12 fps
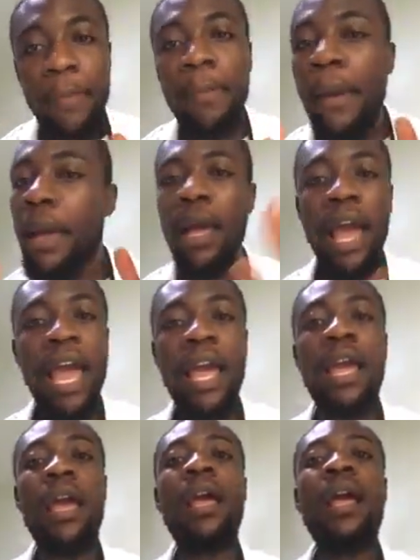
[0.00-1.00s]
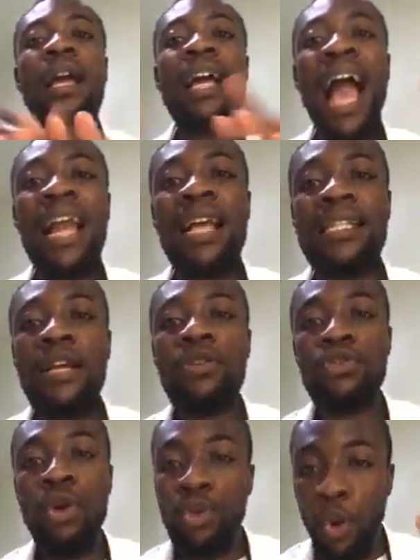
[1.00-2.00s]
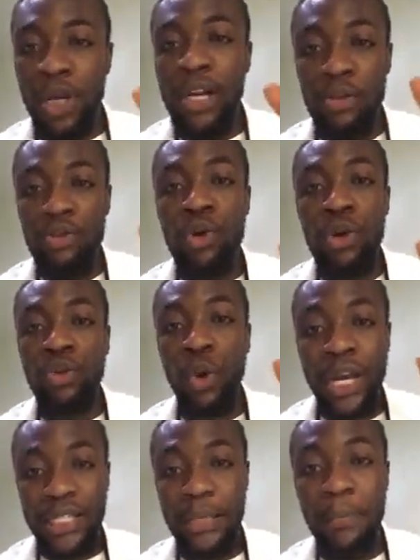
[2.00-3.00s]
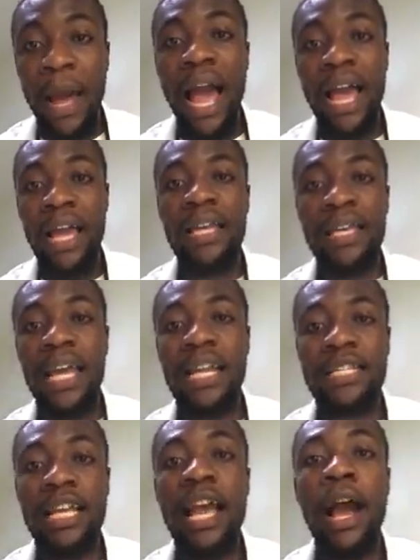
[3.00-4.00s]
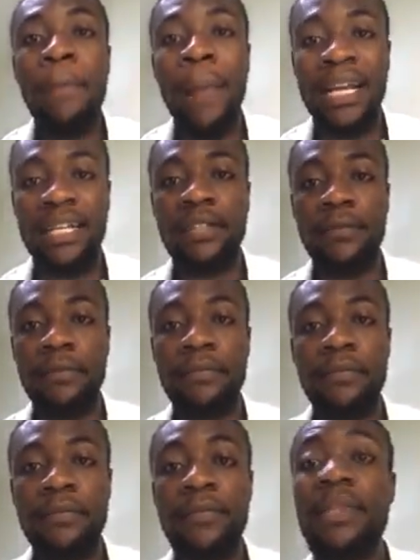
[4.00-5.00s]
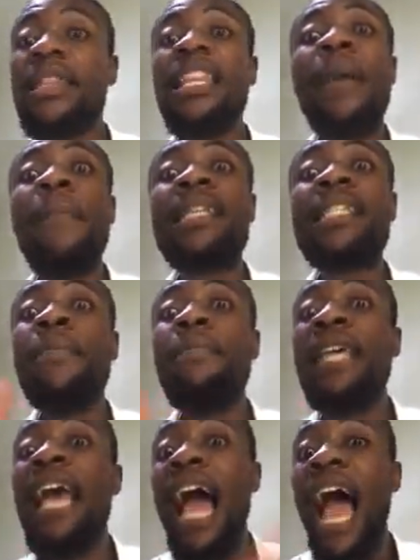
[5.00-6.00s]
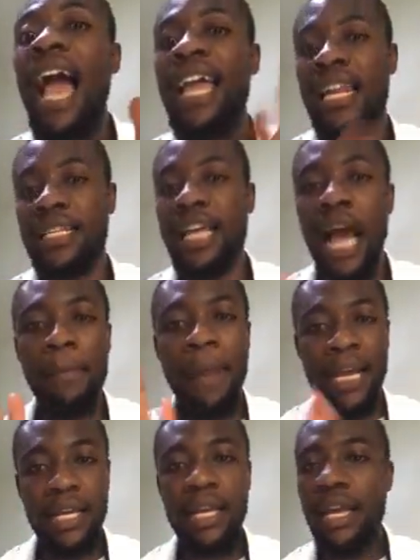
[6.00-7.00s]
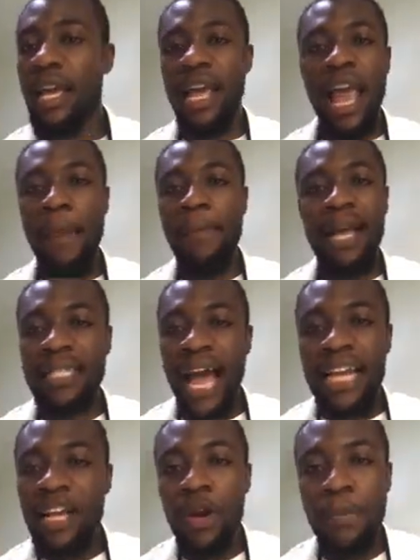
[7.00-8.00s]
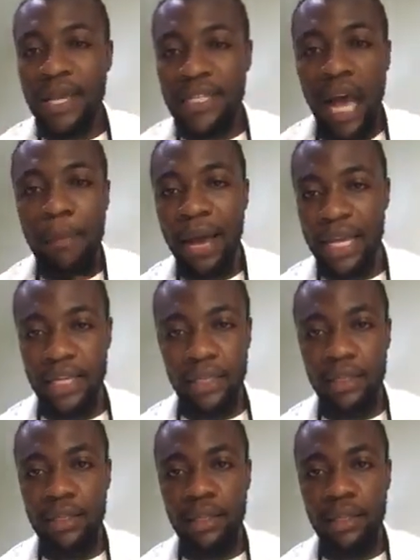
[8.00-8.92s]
me he Ghana se nsuo to ne nsuo no tokese pan ye de she aban de besi bia ye de she aban e masa ade we me she aban